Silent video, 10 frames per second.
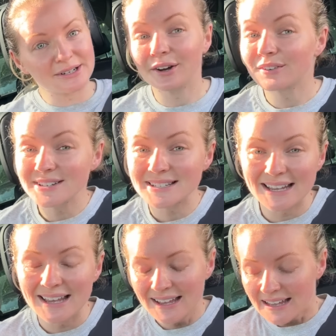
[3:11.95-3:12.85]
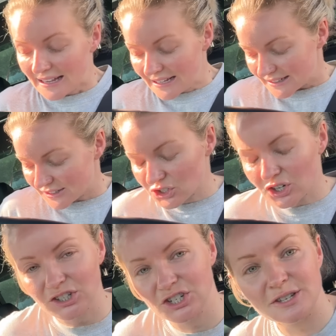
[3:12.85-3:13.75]
I obviously didn't
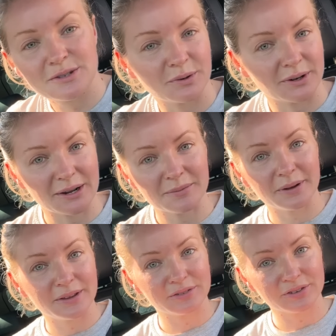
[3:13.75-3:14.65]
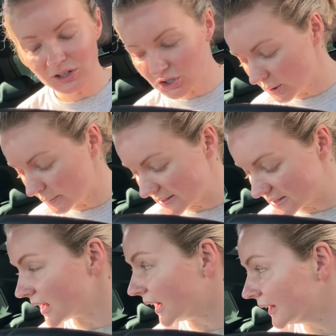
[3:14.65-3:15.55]
charge it this morning, but food shop is
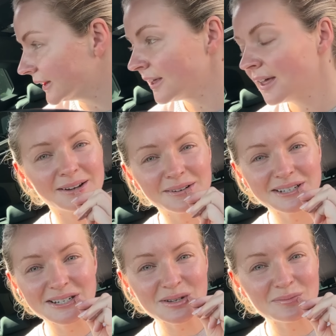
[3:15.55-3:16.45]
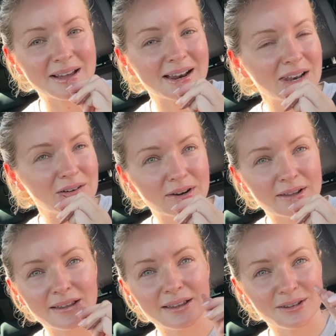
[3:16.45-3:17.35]
done. I also just met a
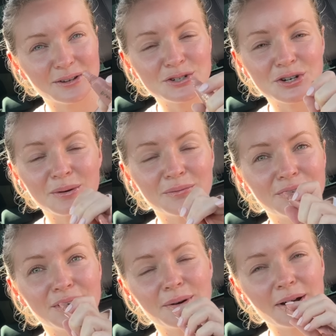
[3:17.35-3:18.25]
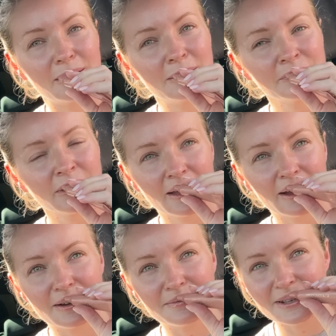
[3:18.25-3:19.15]
lovely YouTube viewer
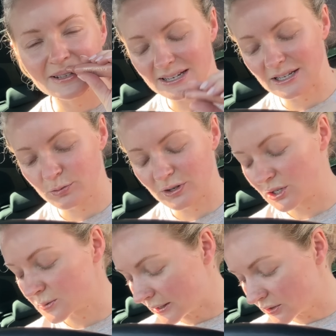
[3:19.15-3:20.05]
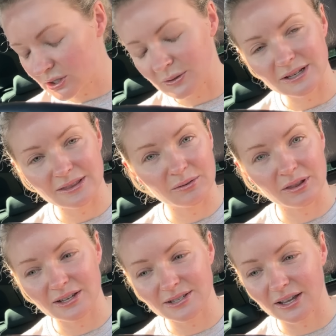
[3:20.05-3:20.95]
in Sainsbury's as well. She was in there with
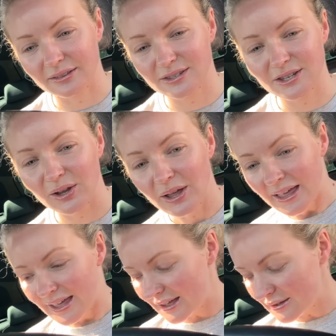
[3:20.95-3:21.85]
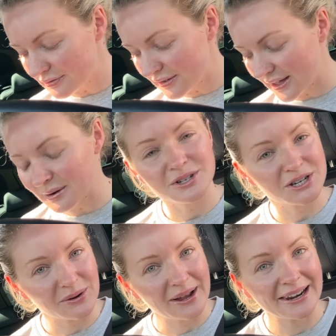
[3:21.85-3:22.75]
her son. So if that was
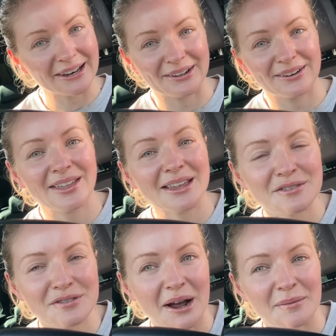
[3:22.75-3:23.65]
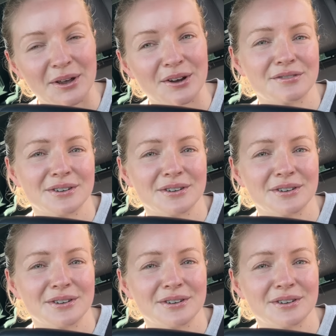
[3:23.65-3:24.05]
you, hello, thank you for coming over.